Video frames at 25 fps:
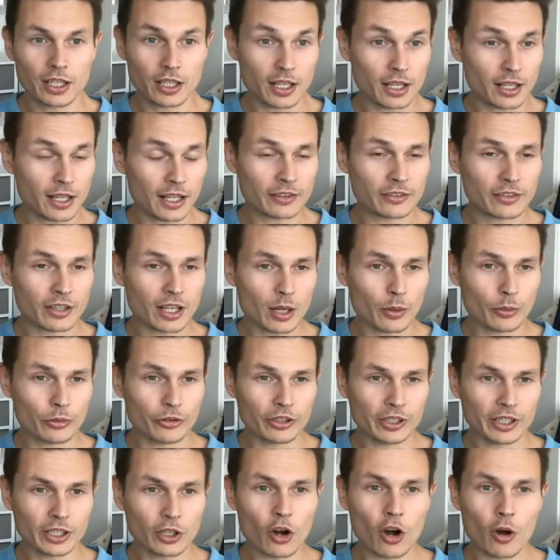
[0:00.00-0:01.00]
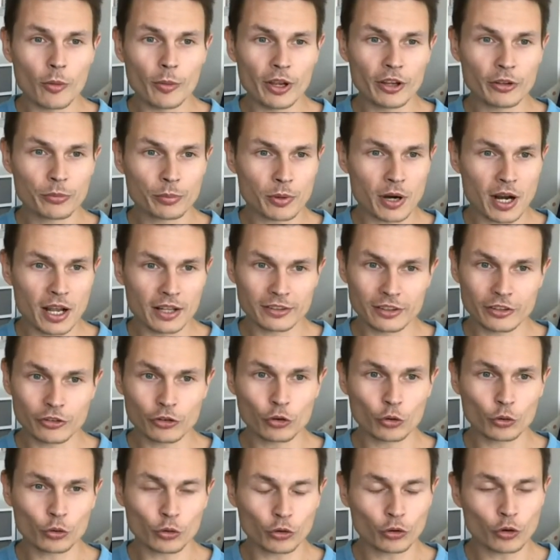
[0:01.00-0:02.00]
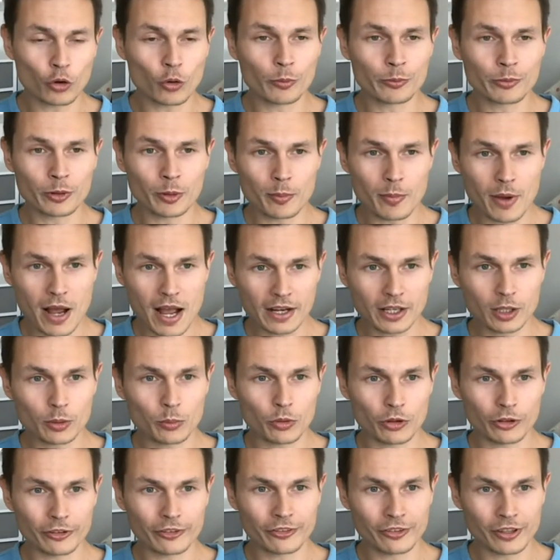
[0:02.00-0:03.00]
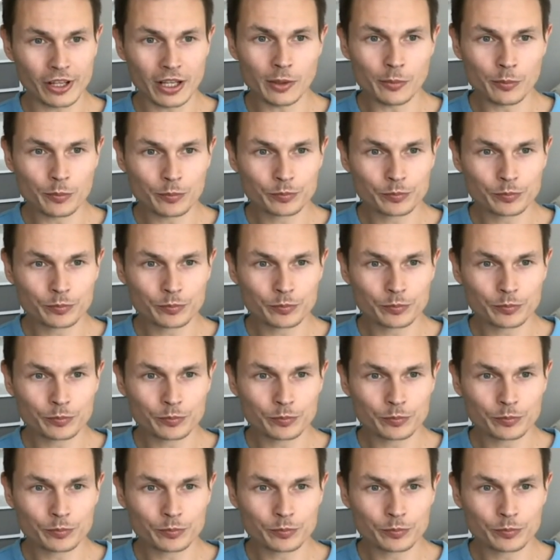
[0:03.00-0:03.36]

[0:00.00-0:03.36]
let's say I was an e-commerce brand, it should just come from Magnet Monster.